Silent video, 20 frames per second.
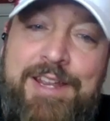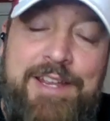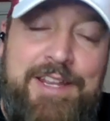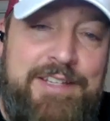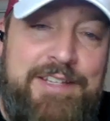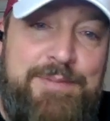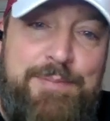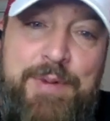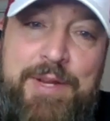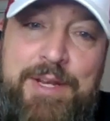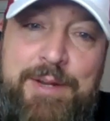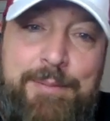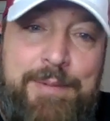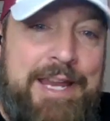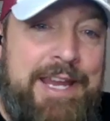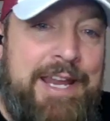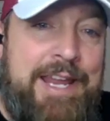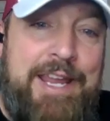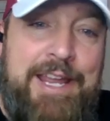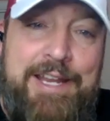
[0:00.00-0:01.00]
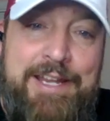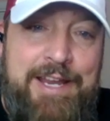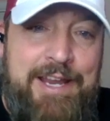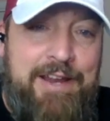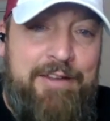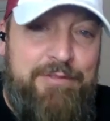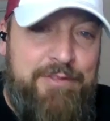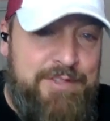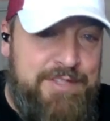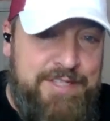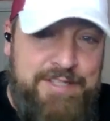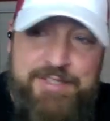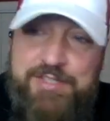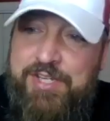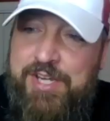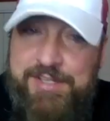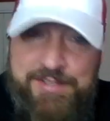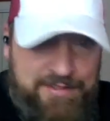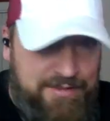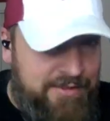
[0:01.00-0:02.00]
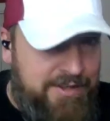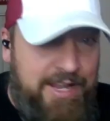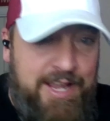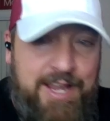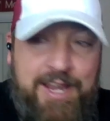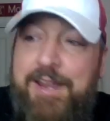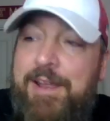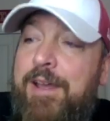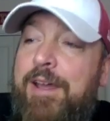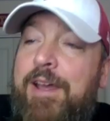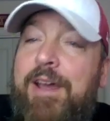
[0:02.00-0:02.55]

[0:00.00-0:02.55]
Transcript: It's been in my head ever since yesterday.